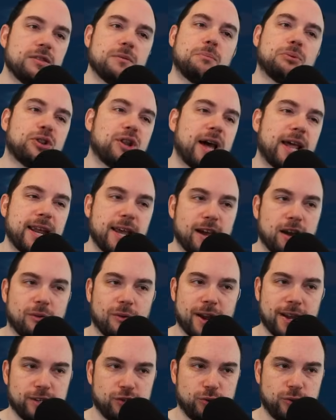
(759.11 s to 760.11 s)
Plenty of
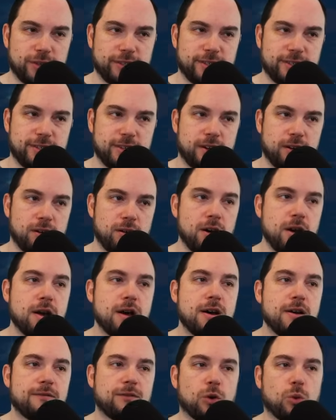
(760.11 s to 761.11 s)
great choices here
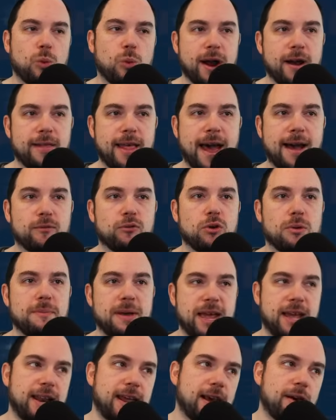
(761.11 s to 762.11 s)
for where that
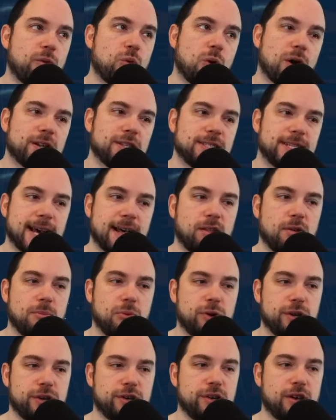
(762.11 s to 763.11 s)
remaining one talent
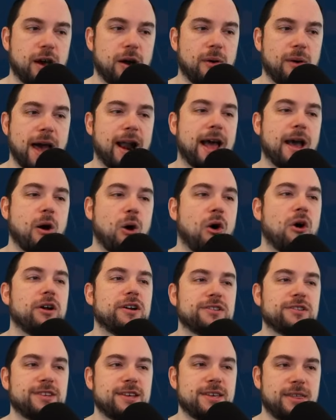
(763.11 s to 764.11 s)
point could go. And I
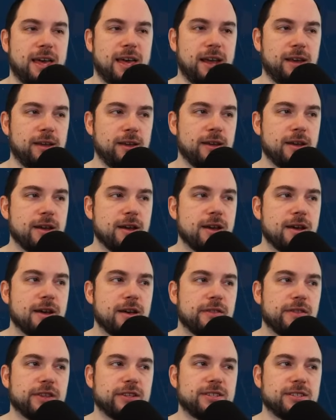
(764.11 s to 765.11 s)
honestly think
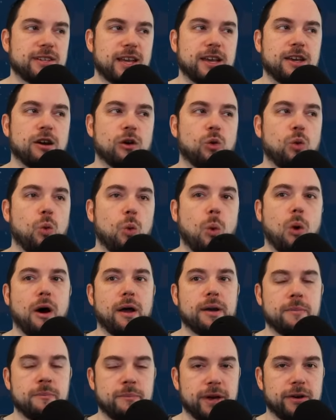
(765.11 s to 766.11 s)
this is like your
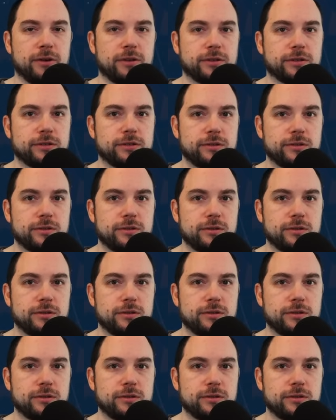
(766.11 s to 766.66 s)
one build.